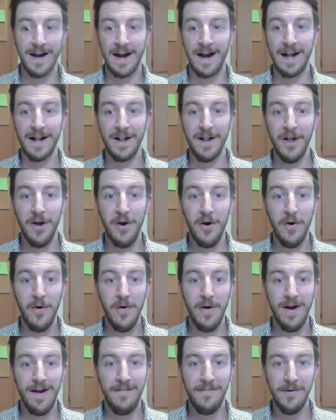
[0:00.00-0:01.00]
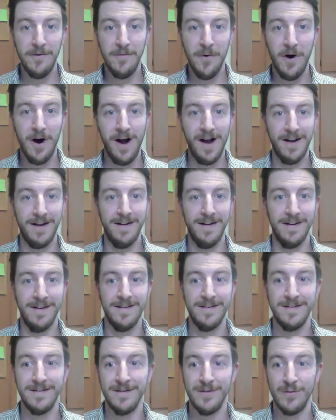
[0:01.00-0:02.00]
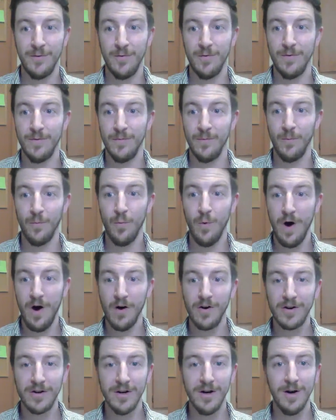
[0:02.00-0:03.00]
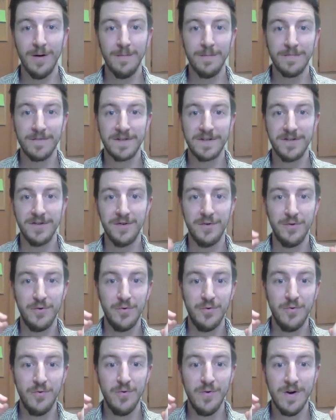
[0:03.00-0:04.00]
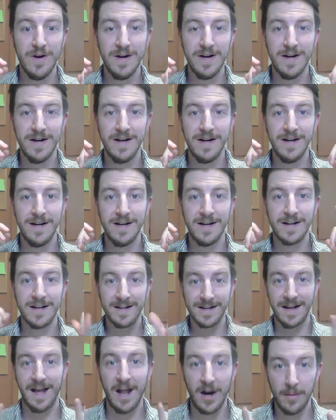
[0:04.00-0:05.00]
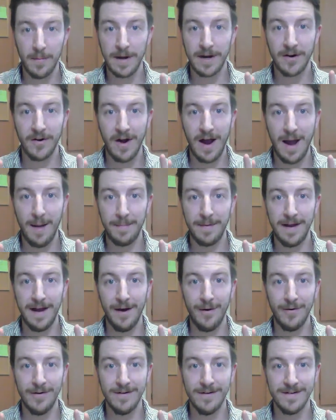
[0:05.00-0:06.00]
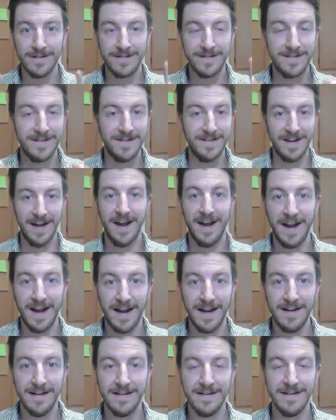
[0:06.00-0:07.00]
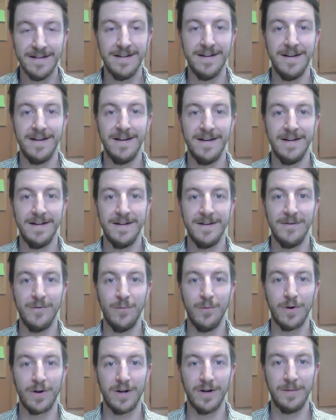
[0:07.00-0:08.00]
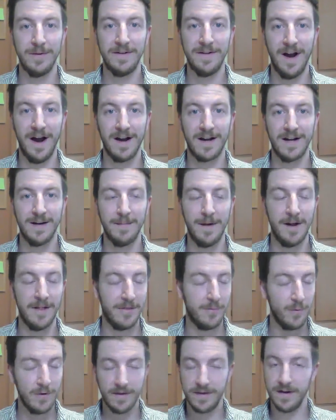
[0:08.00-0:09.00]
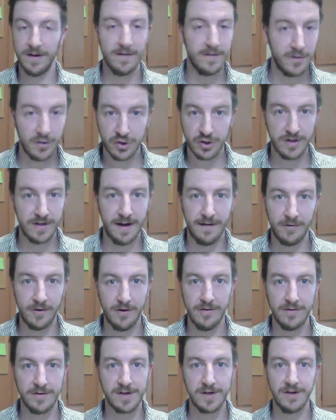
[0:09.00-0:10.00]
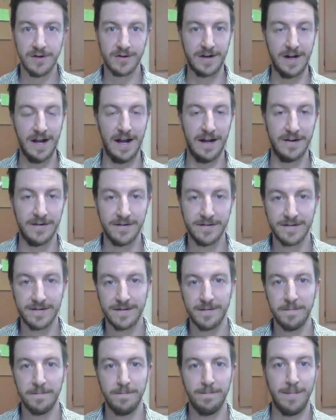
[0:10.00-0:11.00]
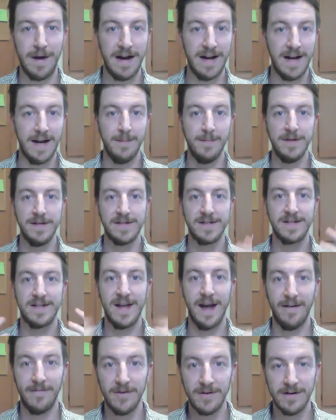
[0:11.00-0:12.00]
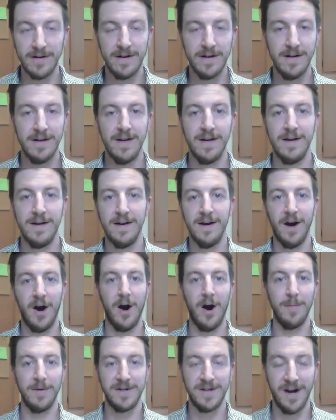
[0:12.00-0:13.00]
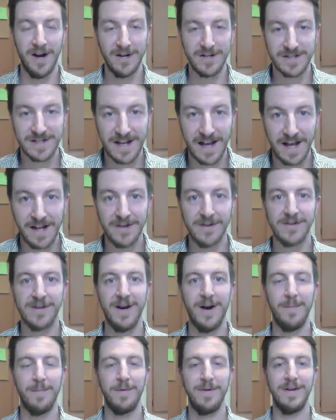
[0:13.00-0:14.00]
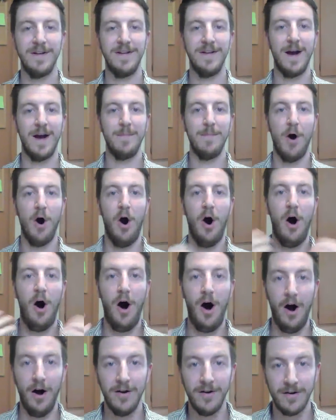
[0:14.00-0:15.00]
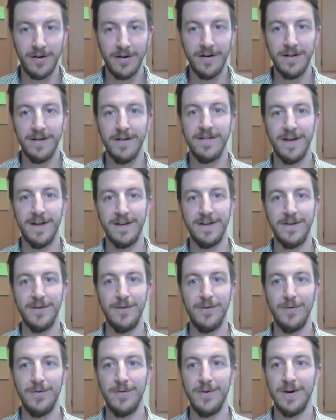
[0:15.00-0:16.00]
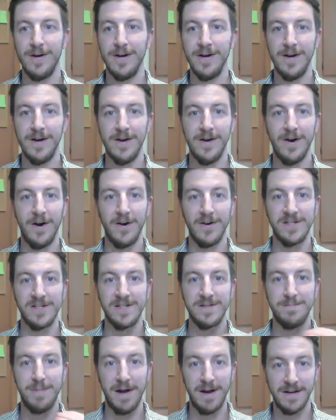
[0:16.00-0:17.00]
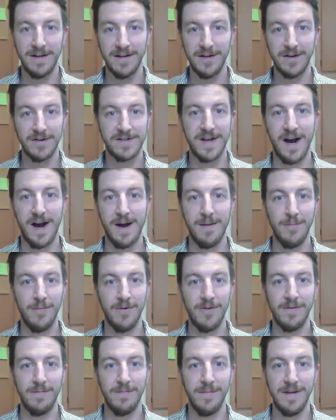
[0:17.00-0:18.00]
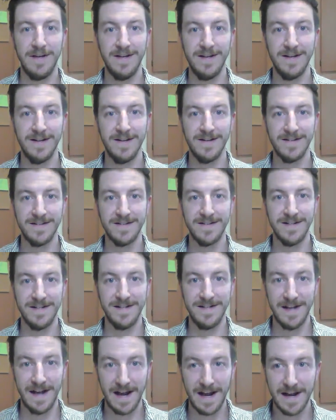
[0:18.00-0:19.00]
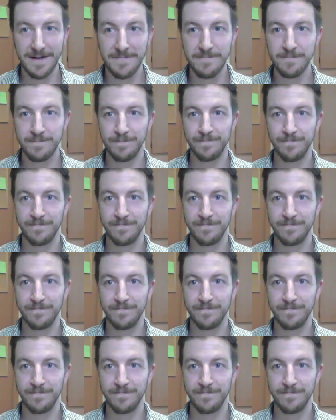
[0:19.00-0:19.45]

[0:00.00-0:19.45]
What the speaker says: Hello, everyone. Welcome to Candlemaker Happy Hour. Today, we're going to be talking about 3 things you should never use in your candles. My name is Kevin, Armatage Candle Company. I'm honored that you are spending your time with me today.